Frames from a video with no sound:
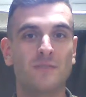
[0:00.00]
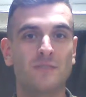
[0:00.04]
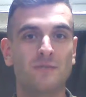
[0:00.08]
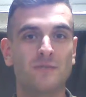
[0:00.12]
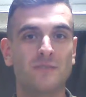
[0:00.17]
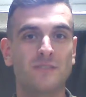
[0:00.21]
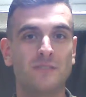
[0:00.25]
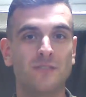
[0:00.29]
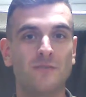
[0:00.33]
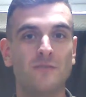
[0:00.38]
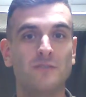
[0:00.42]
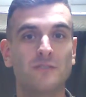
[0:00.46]
which
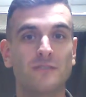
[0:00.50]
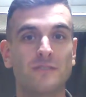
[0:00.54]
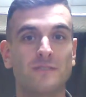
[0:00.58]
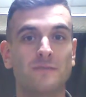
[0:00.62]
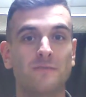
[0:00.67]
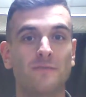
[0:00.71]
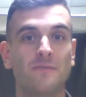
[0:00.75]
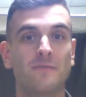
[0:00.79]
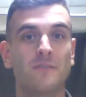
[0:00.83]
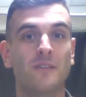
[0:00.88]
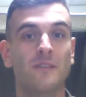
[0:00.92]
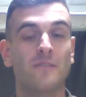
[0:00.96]
was
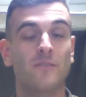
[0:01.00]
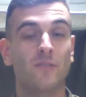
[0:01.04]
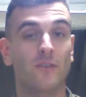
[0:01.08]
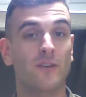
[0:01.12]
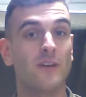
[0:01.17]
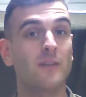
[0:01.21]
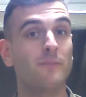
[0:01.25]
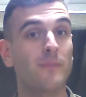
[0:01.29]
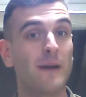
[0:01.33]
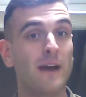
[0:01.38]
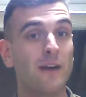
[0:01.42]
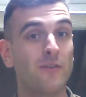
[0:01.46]
used for
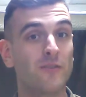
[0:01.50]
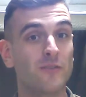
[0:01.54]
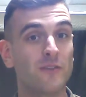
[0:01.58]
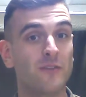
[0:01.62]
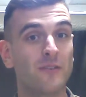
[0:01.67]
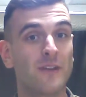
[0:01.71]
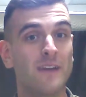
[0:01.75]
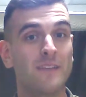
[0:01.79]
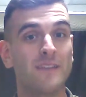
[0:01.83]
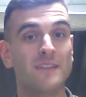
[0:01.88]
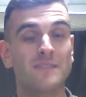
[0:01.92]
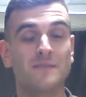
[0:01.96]

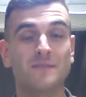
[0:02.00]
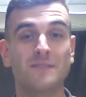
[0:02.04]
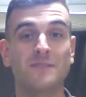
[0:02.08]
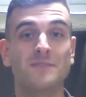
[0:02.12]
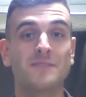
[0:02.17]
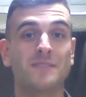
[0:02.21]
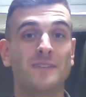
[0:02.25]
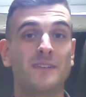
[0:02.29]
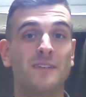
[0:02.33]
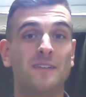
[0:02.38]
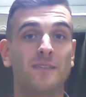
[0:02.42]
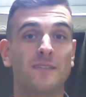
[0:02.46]
gunpowder, and this
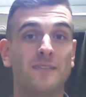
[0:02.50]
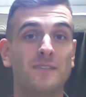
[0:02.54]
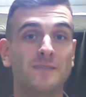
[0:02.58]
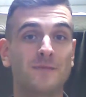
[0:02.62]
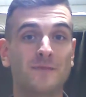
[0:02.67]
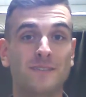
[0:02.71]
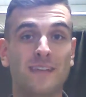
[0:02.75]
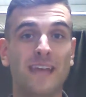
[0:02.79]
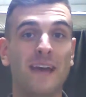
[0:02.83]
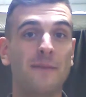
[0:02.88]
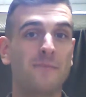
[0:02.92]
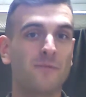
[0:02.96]

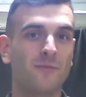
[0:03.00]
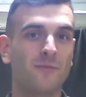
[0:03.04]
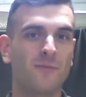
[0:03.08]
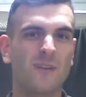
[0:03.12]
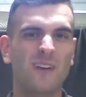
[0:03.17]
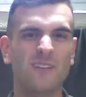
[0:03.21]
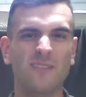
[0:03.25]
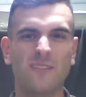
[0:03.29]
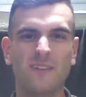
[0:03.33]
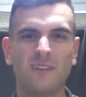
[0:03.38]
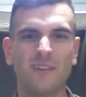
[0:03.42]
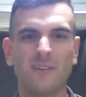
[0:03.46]
was kept
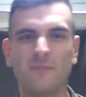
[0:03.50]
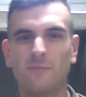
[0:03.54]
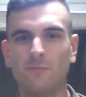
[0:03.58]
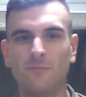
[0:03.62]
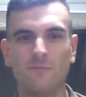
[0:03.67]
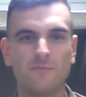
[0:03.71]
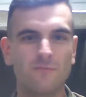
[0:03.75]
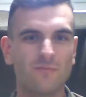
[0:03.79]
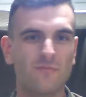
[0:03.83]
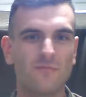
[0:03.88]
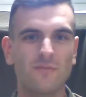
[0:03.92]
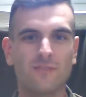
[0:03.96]
around the
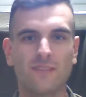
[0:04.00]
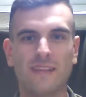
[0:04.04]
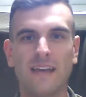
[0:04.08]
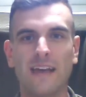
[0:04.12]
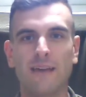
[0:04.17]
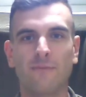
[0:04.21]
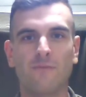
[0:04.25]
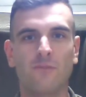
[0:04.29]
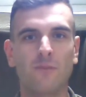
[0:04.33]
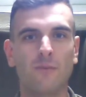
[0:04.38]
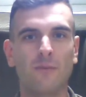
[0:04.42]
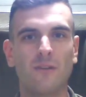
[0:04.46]

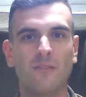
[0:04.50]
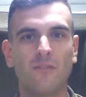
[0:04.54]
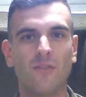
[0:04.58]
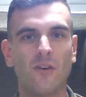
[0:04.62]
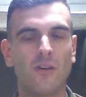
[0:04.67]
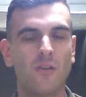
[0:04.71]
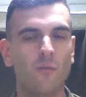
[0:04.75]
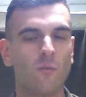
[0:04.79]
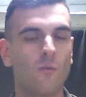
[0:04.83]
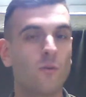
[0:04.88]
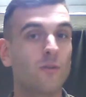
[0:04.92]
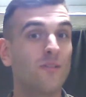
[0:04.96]
time frame of the
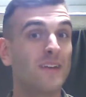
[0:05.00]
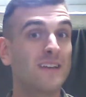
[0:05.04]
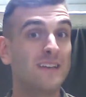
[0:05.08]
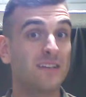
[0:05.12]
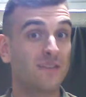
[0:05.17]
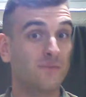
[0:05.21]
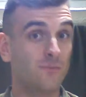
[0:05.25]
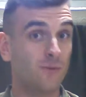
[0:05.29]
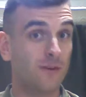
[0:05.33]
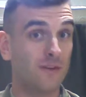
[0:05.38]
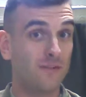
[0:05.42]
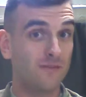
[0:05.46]
War of
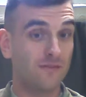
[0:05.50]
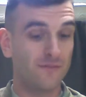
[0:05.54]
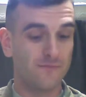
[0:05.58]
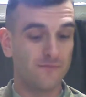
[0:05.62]
1812.